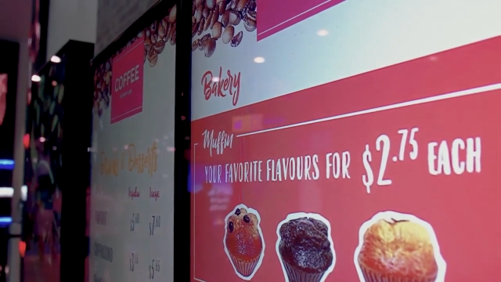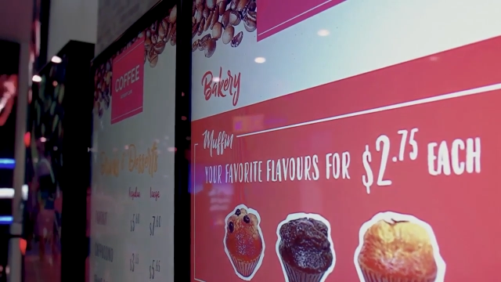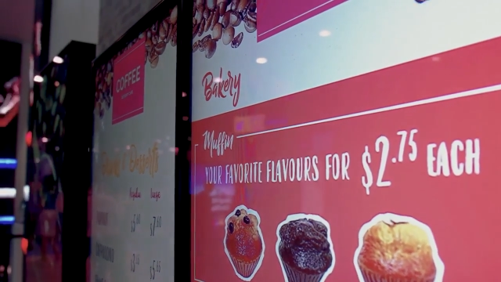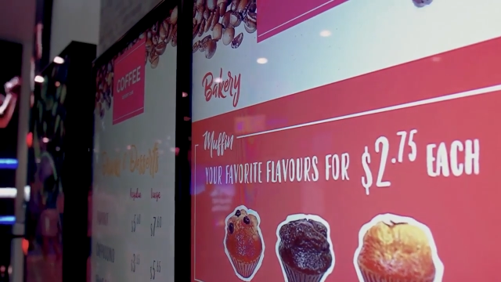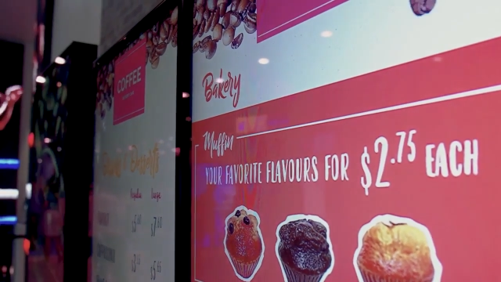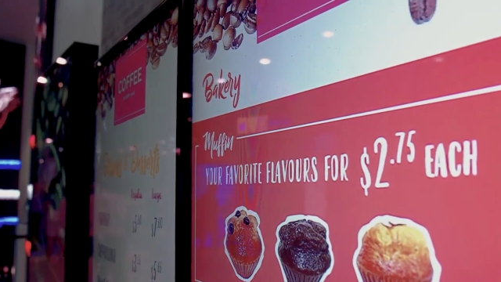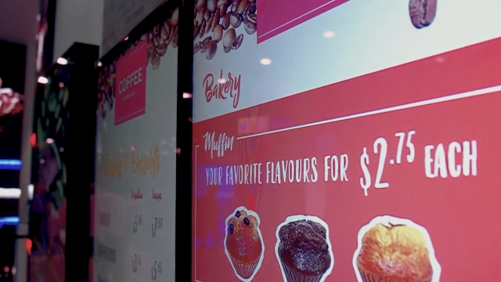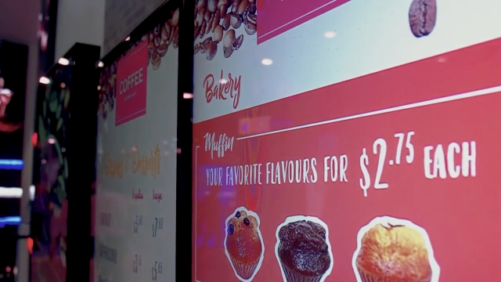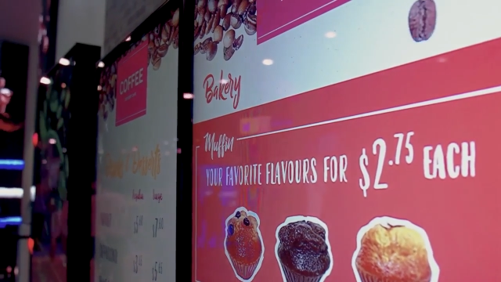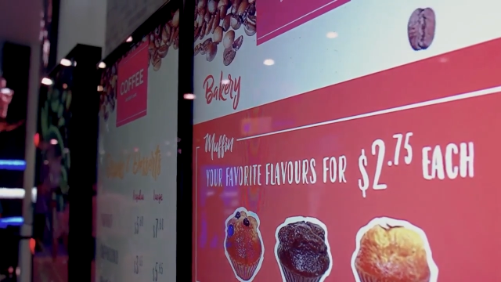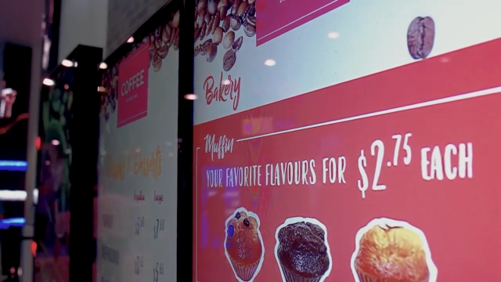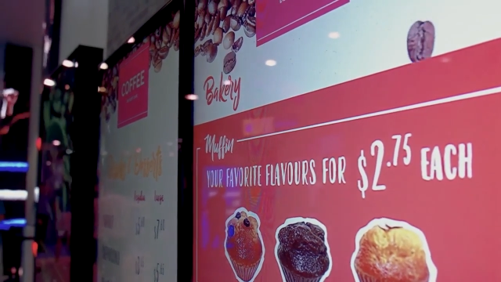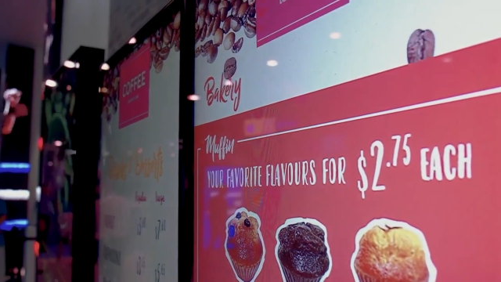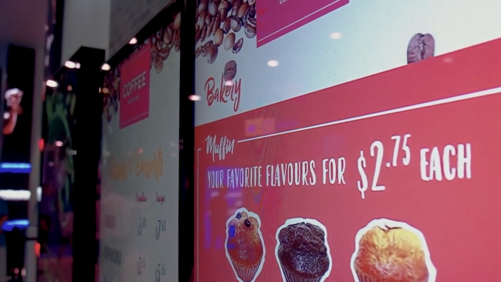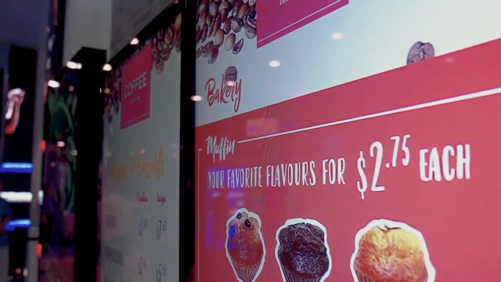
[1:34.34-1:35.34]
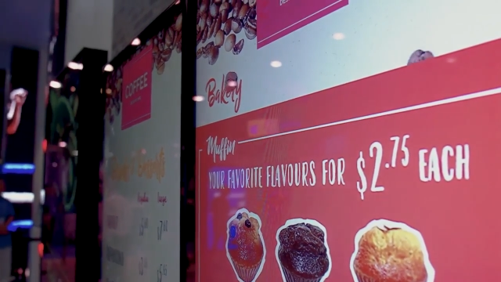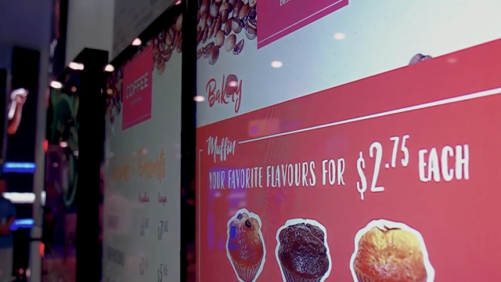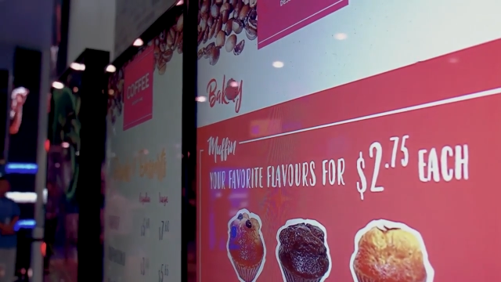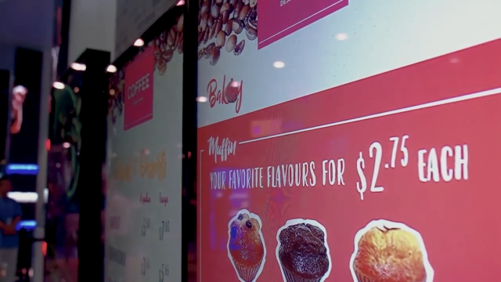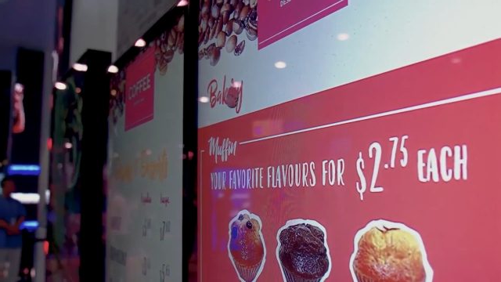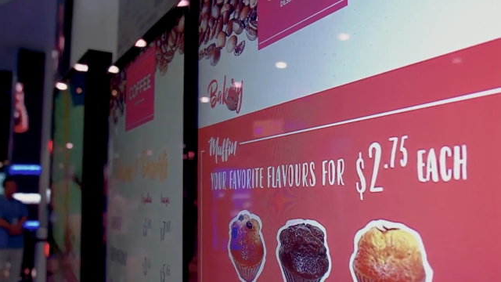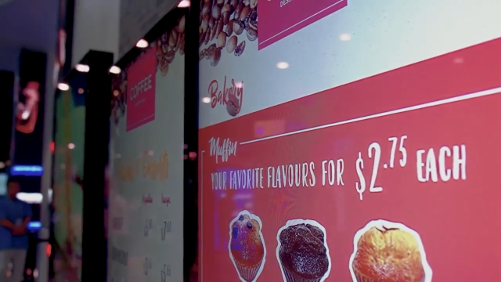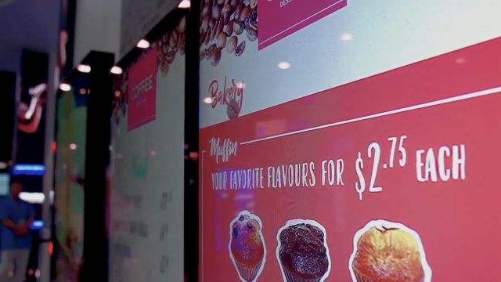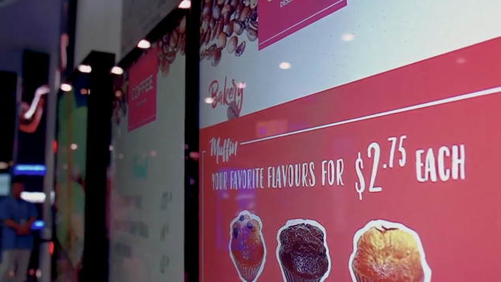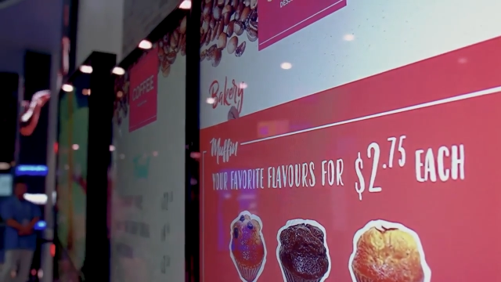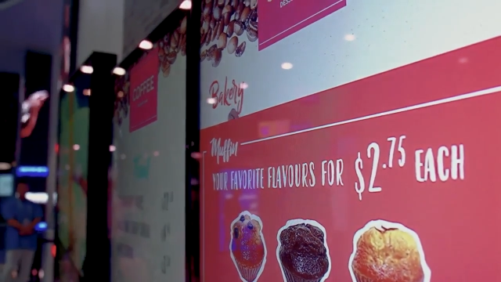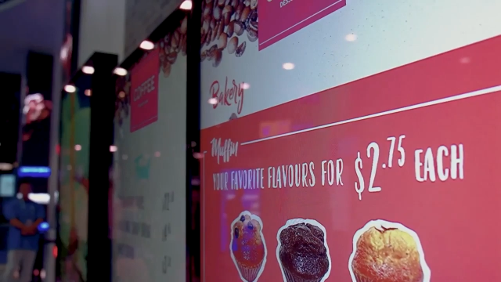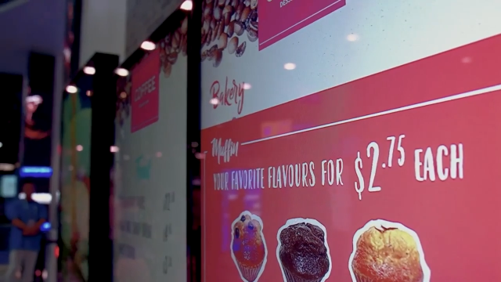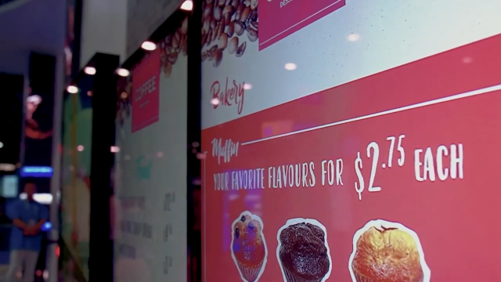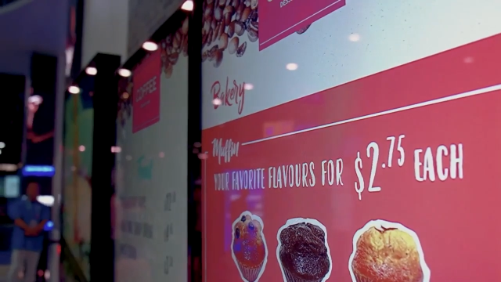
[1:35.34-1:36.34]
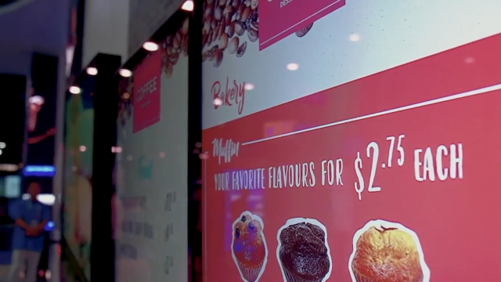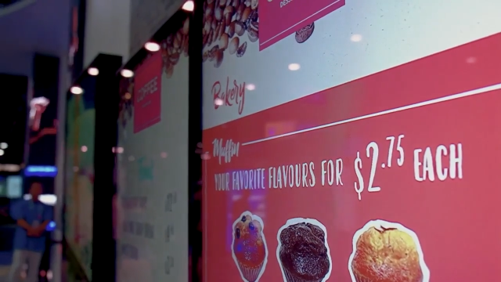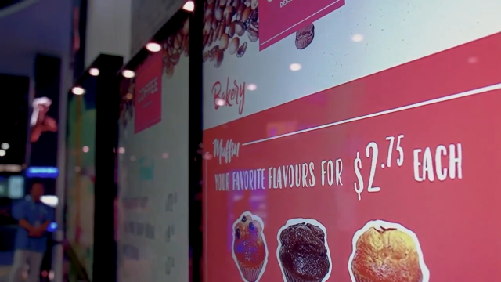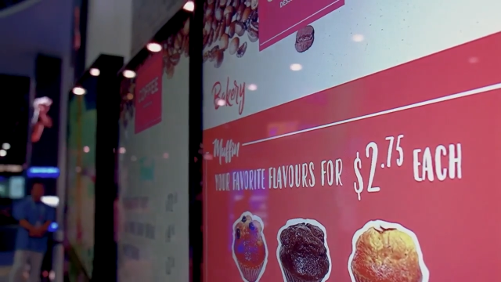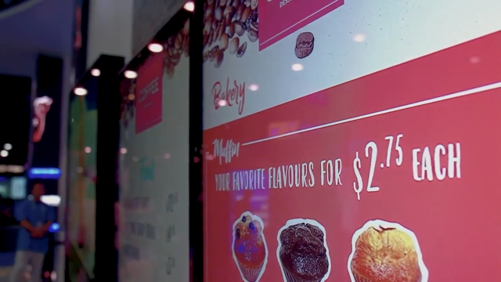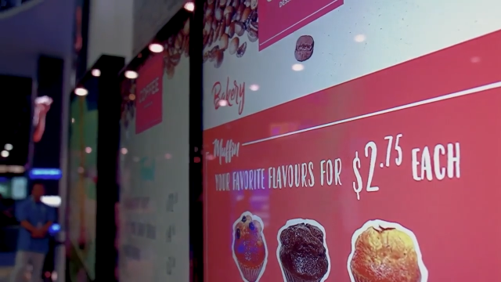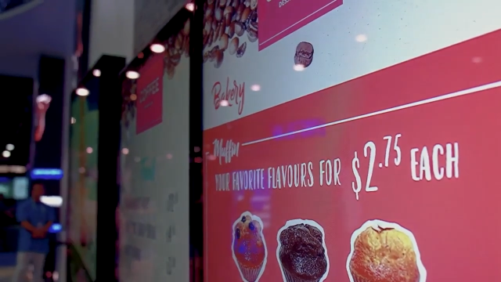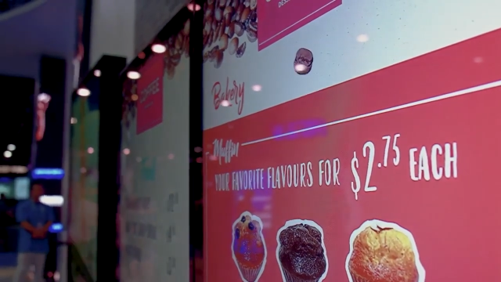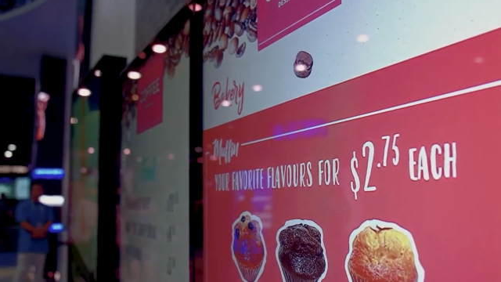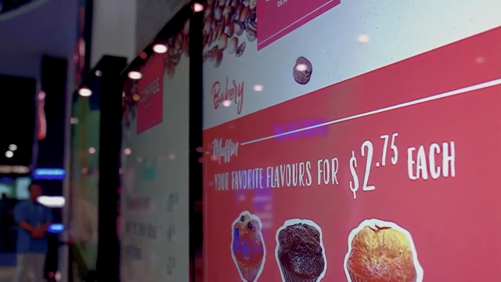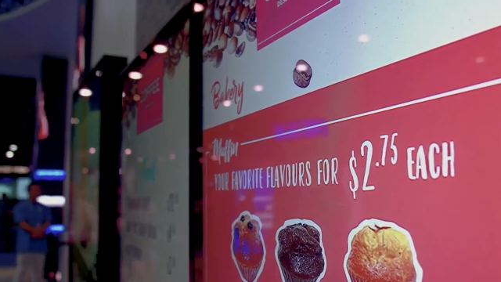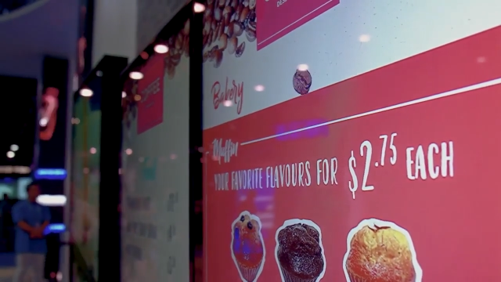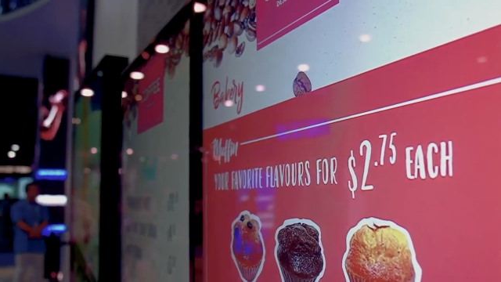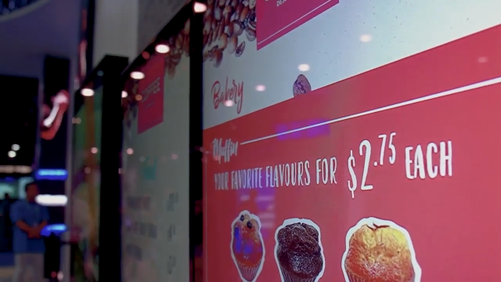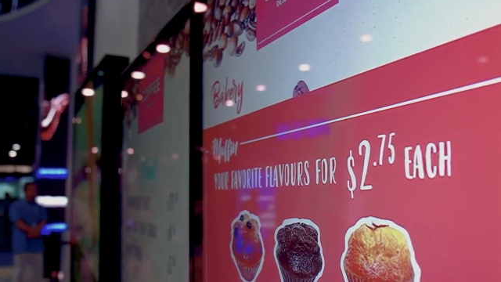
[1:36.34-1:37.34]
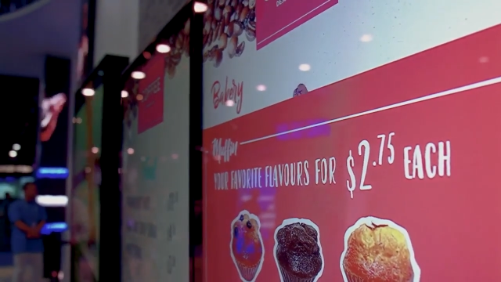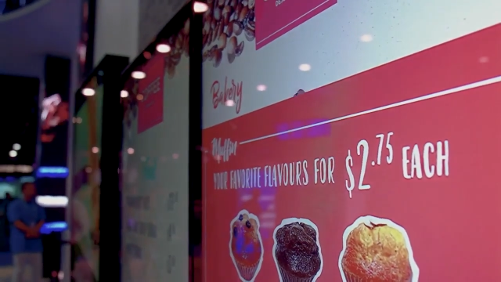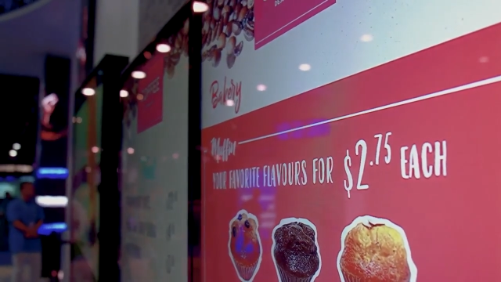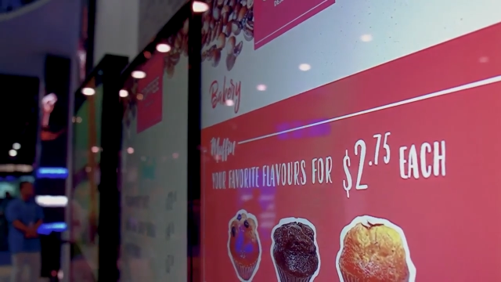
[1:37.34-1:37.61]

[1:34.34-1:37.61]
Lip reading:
No face is visible, so there are no lips to read.